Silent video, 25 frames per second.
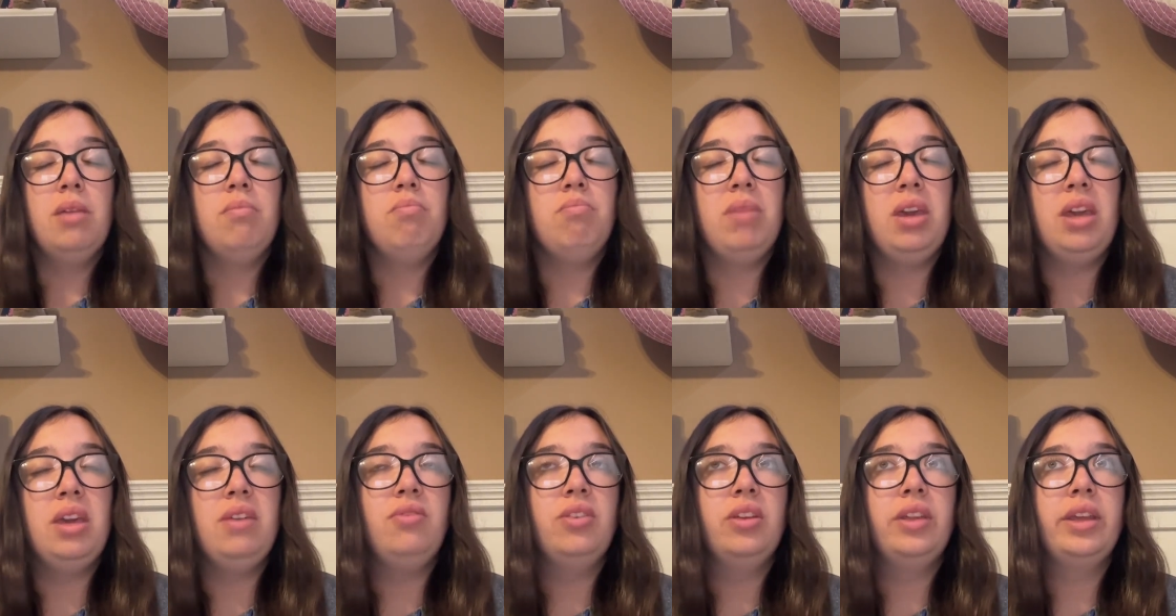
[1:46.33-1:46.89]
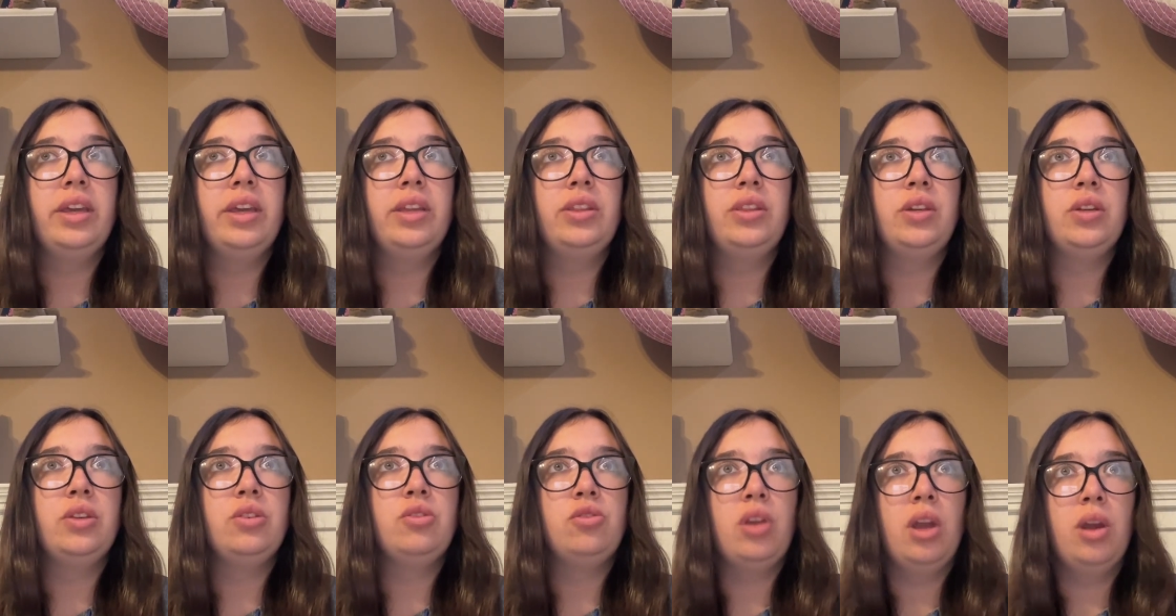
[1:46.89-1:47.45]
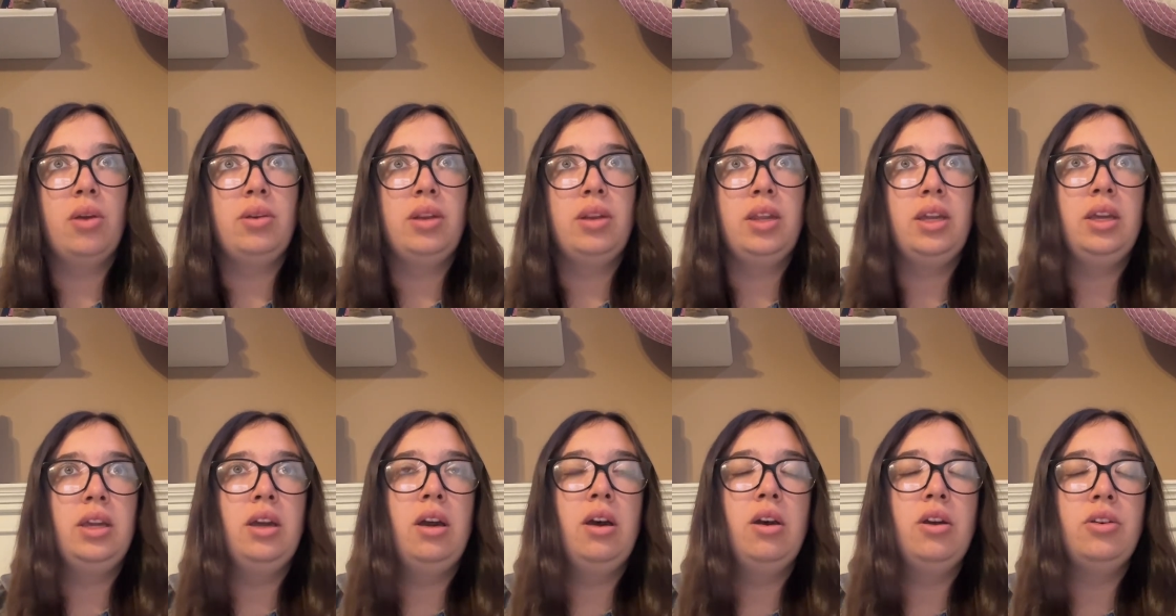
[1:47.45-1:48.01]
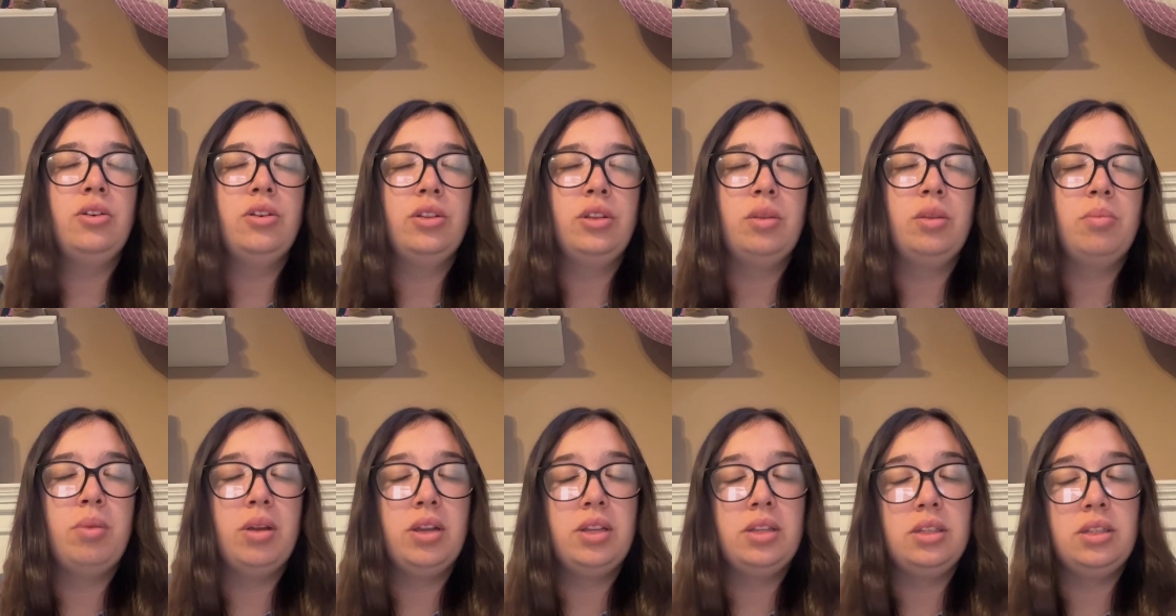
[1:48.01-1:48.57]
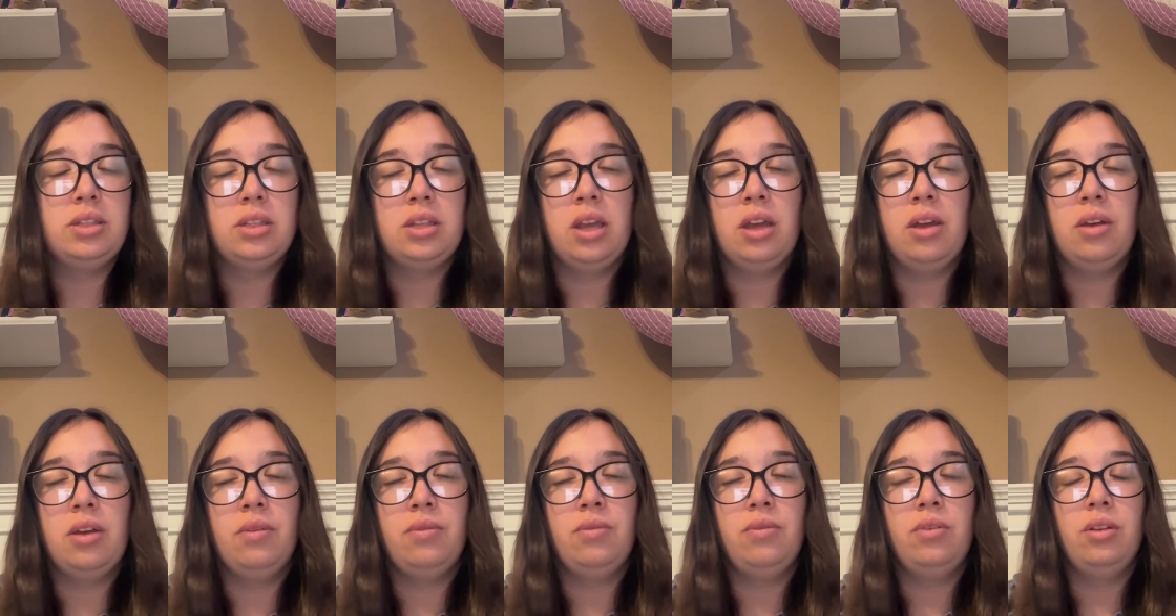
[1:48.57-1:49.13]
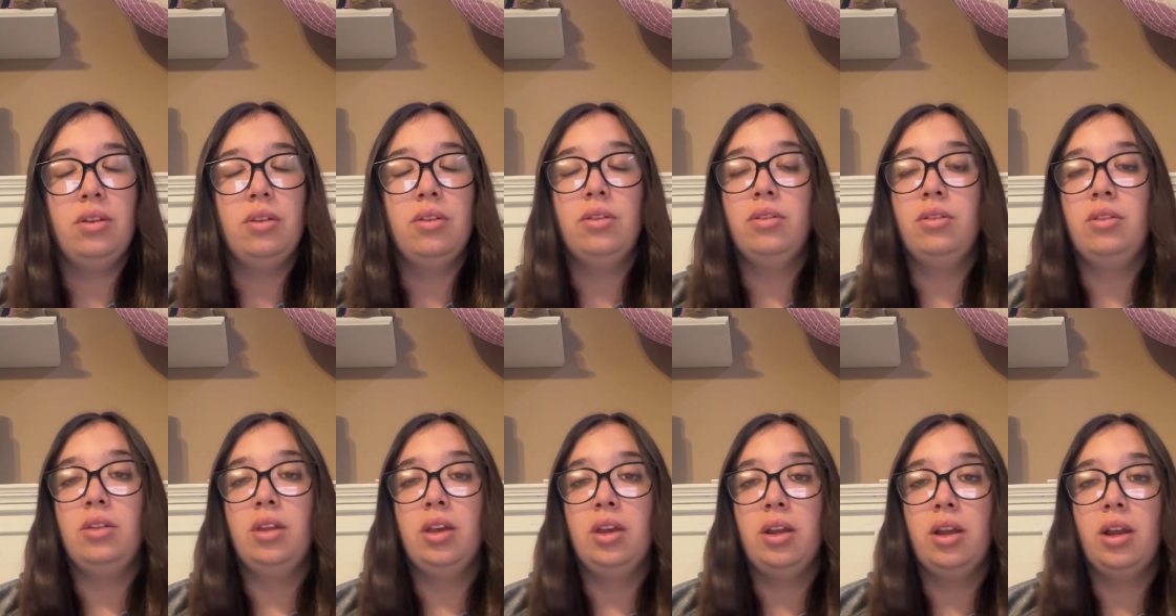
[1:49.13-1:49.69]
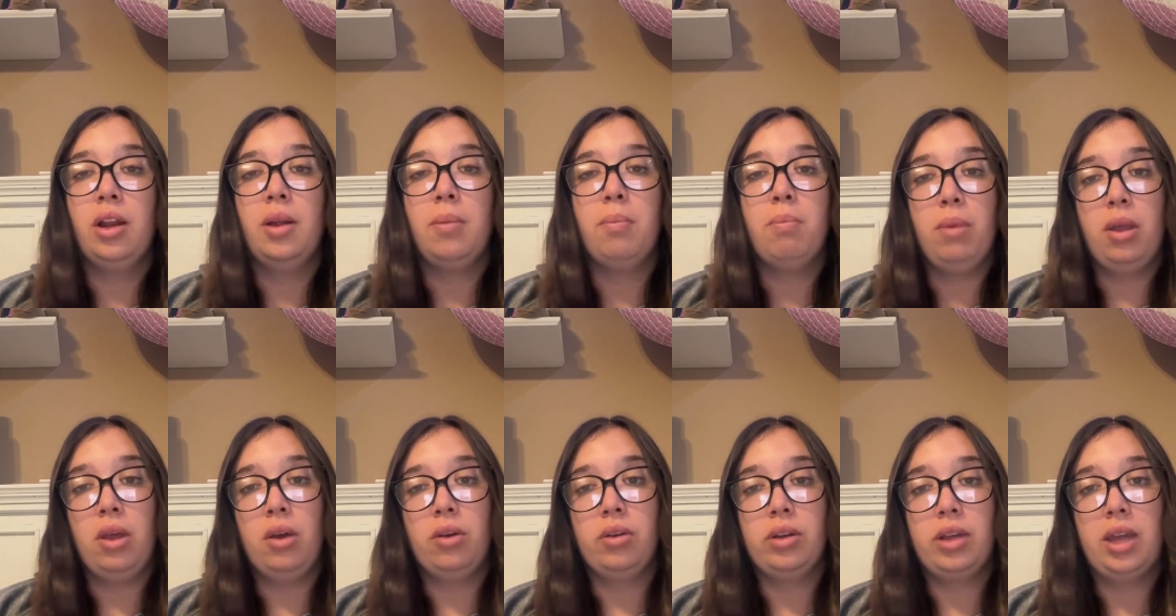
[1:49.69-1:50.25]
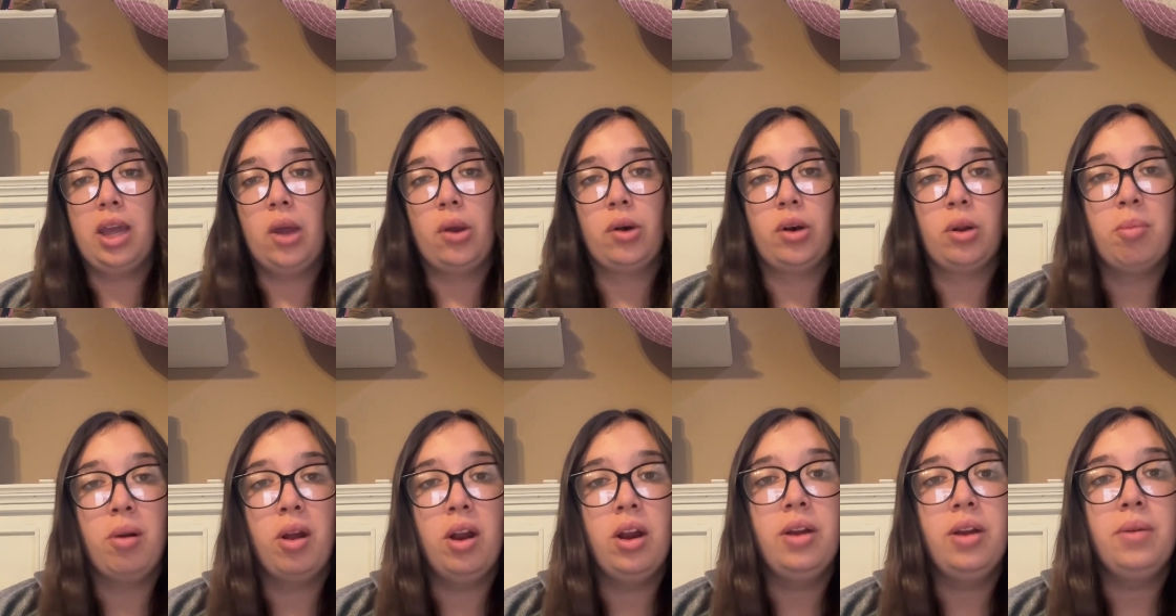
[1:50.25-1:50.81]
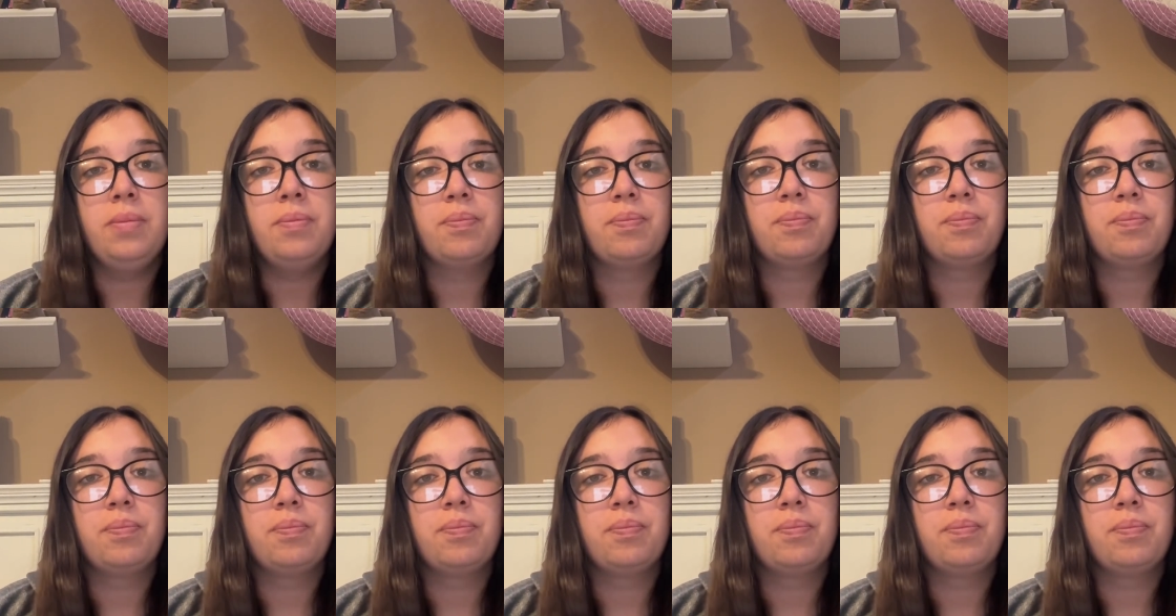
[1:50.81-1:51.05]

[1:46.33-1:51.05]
may feel like they're drowning under the presence of their male counterpart.